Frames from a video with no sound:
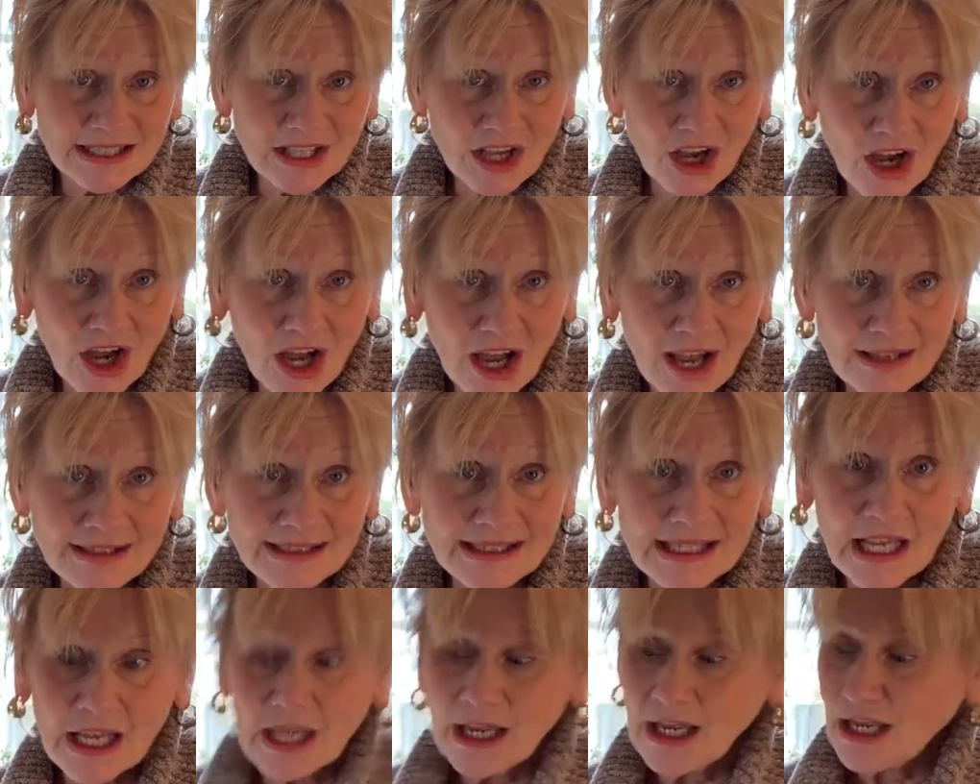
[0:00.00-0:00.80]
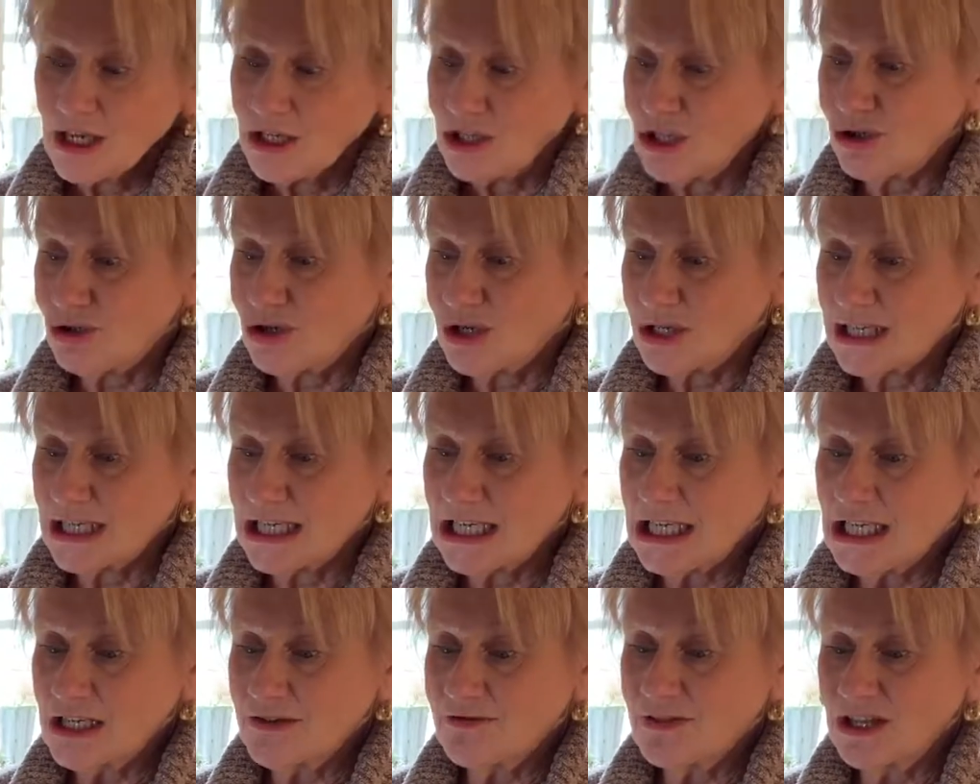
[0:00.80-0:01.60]
sauce. You could
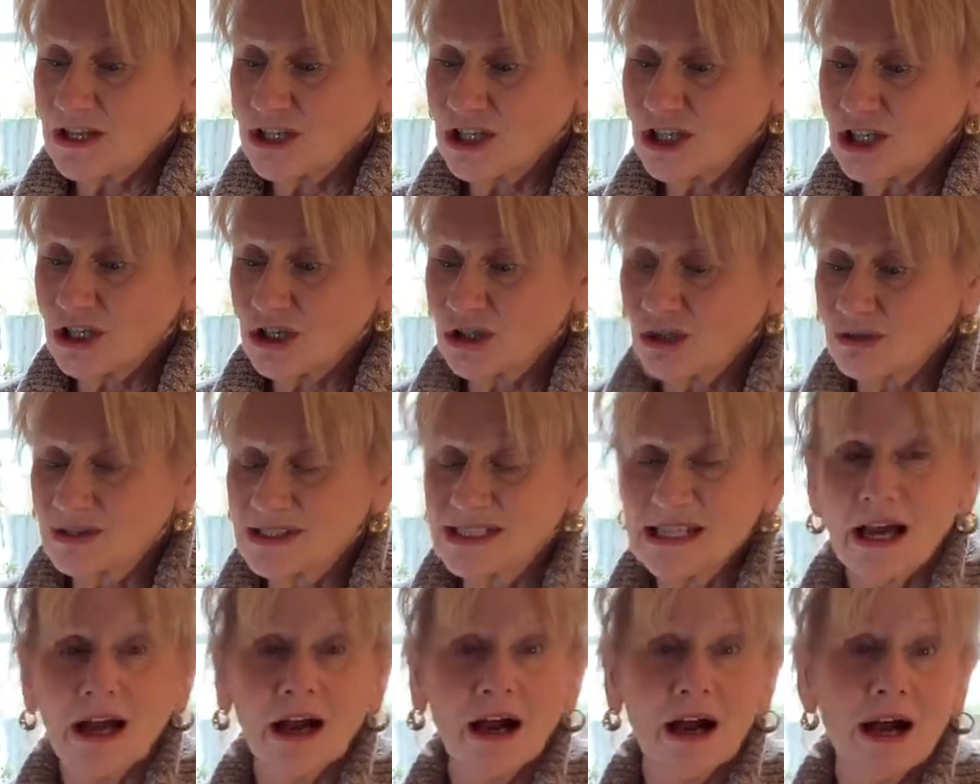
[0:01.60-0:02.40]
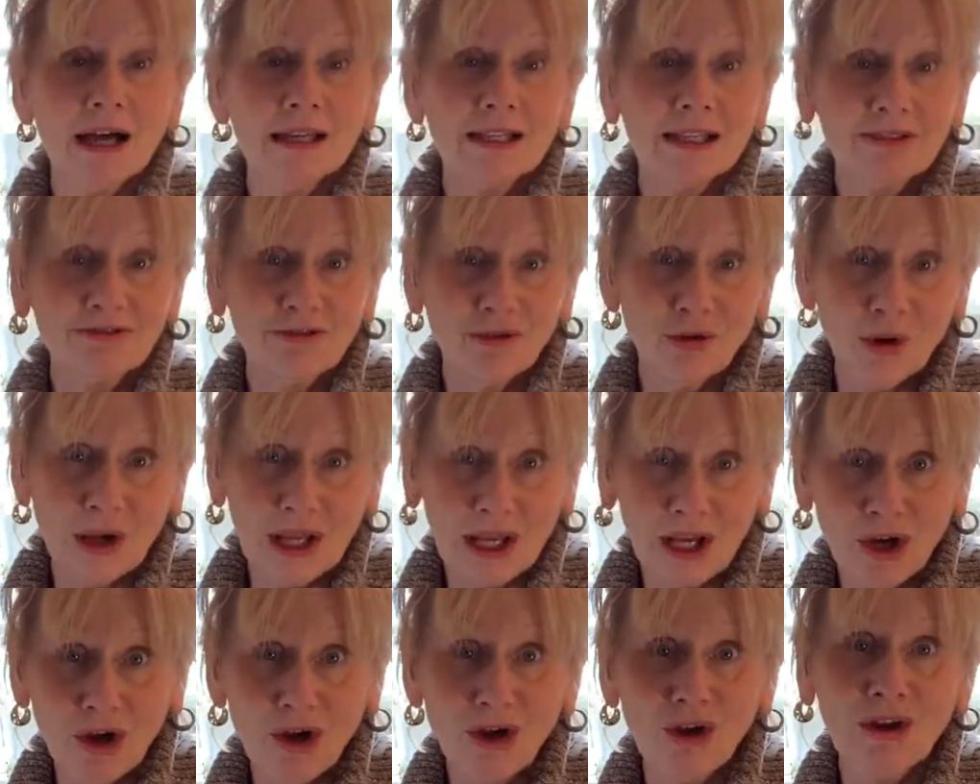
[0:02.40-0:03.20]
even use the olive
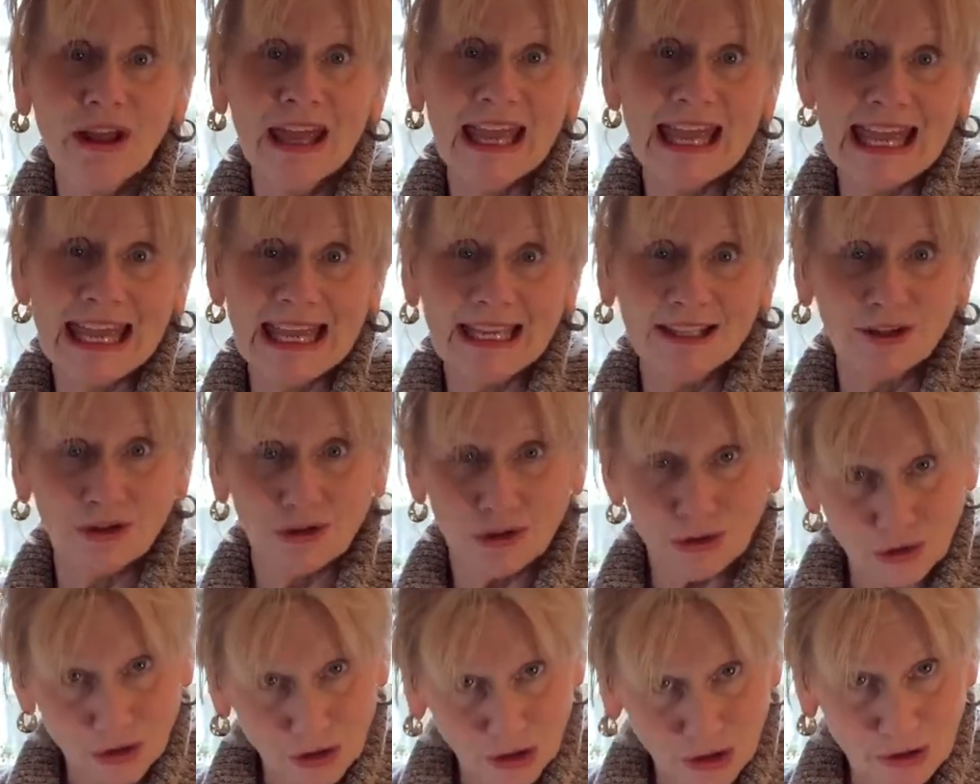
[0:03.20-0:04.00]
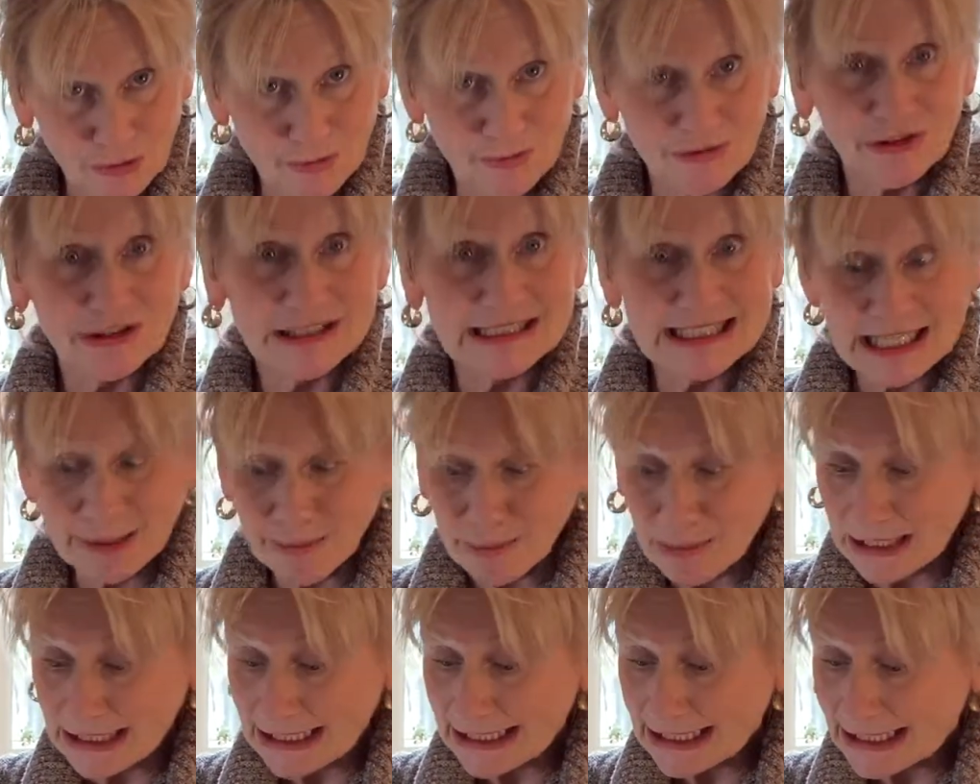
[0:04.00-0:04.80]
oil and herb for
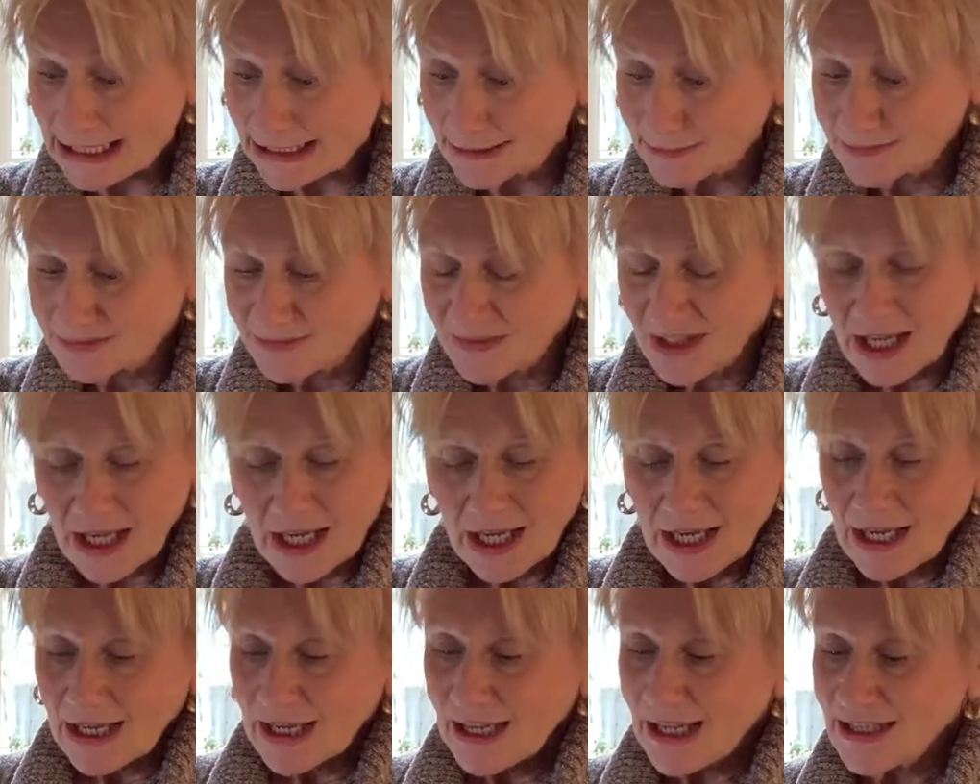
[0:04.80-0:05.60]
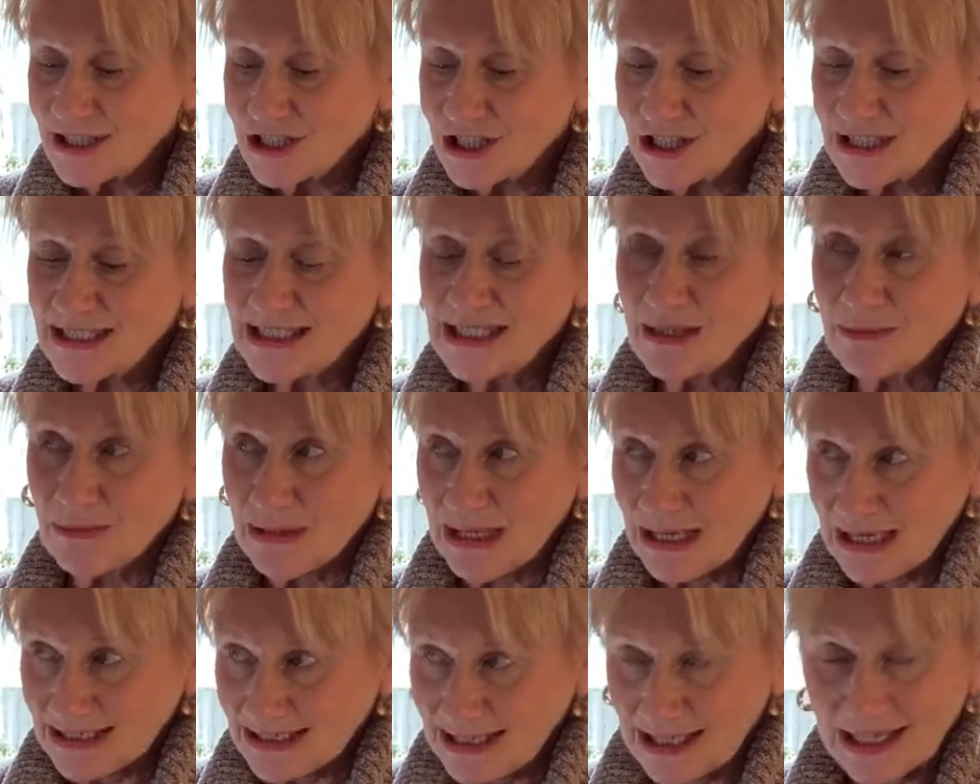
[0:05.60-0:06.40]
dipping it. It's just
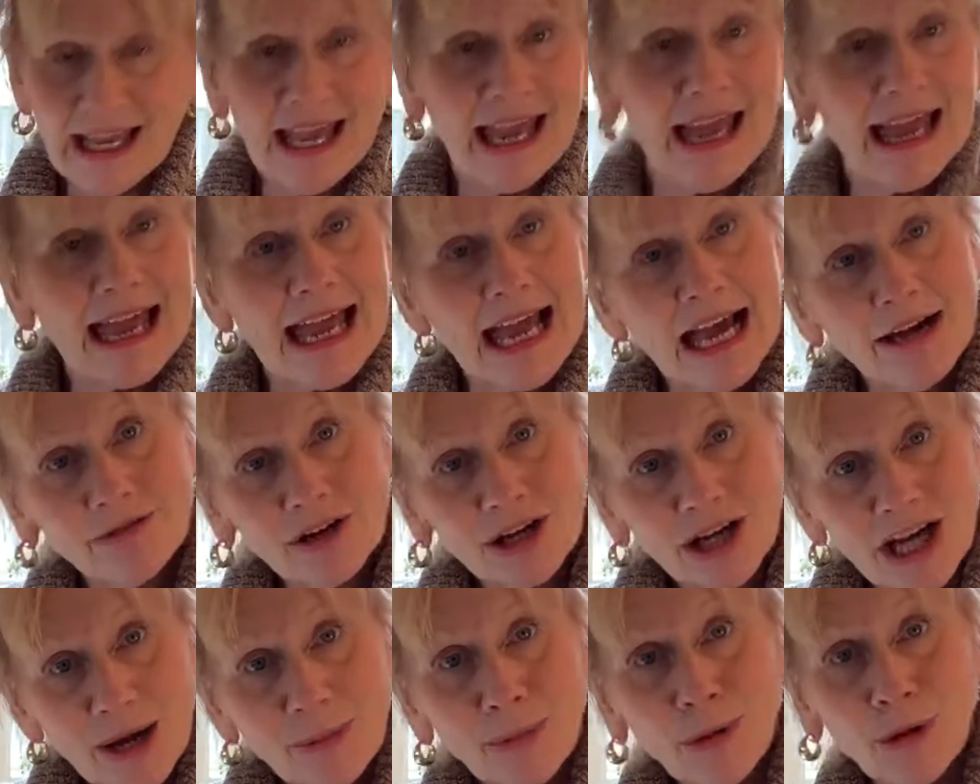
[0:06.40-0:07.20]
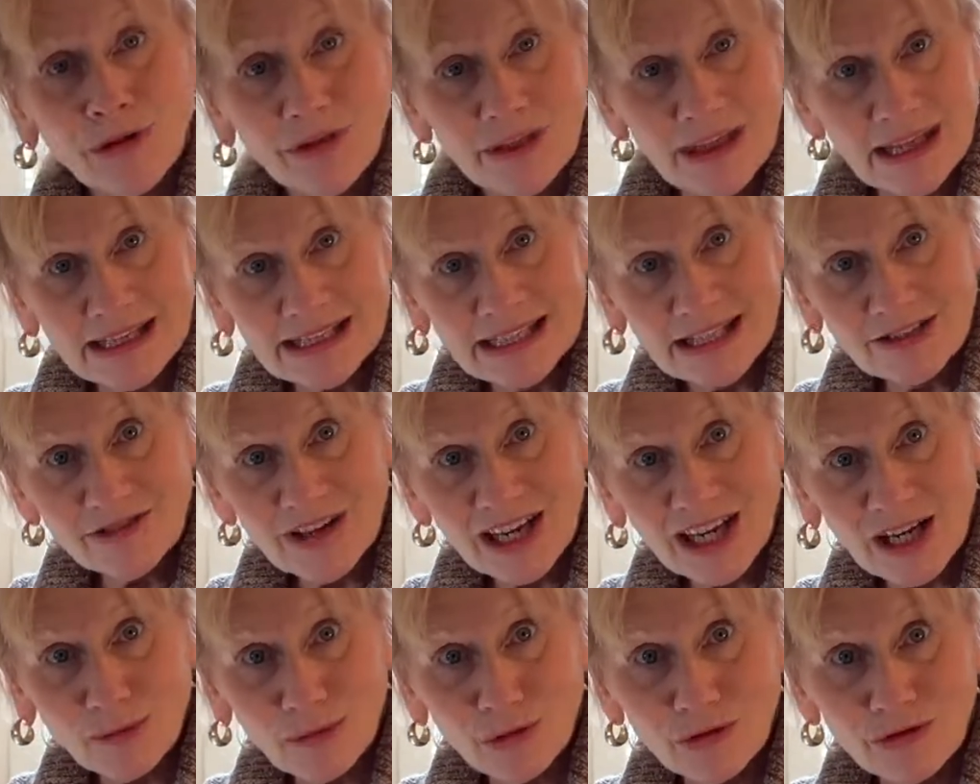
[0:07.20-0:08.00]
amazing. Have a couple things
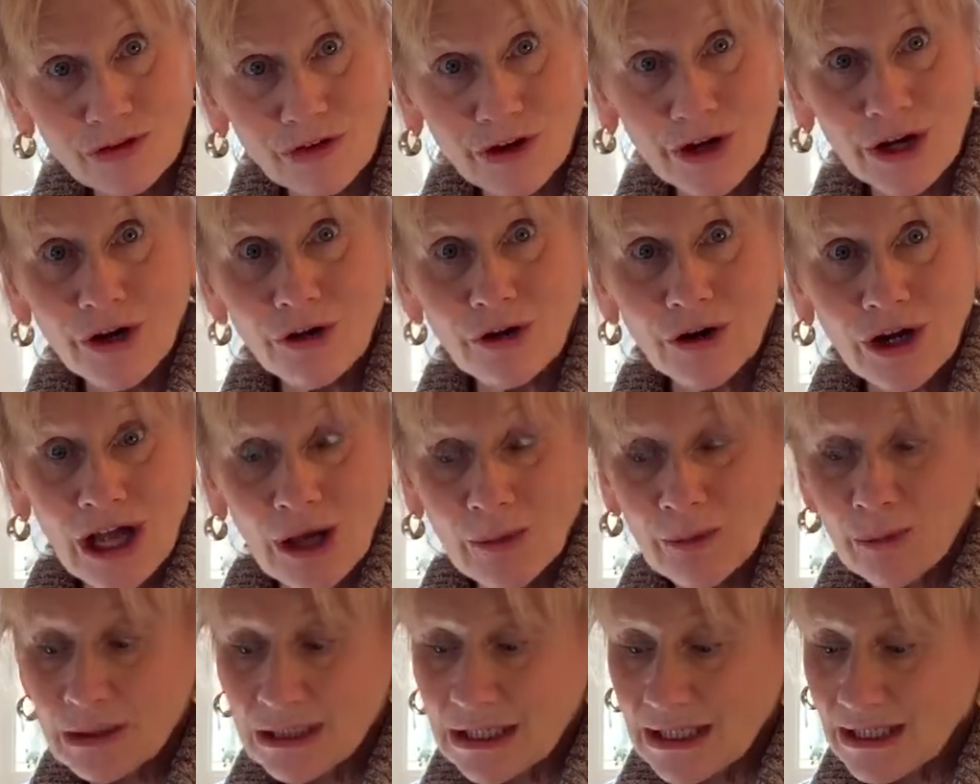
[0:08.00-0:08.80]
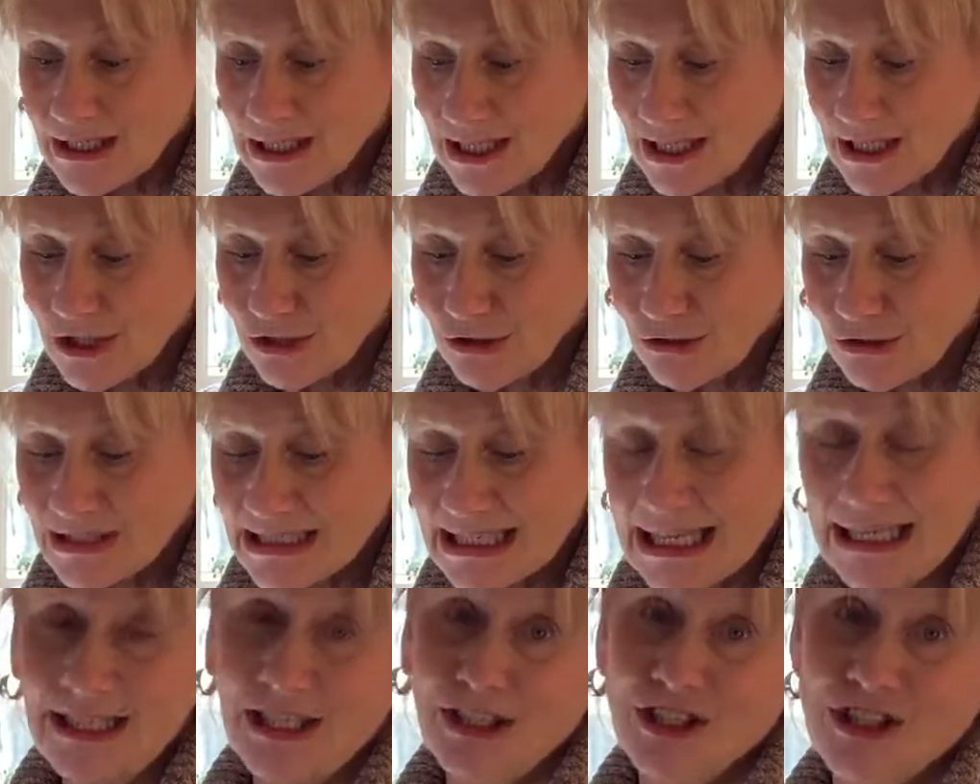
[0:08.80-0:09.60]
available for your company to
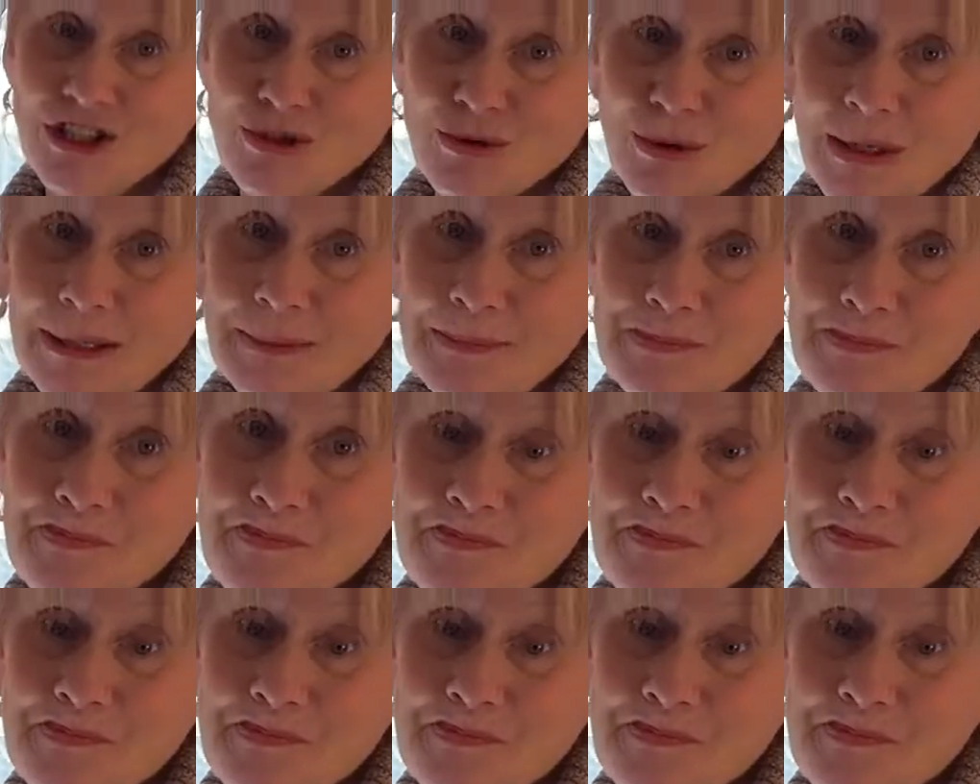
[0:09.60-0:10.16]
use and enjoy.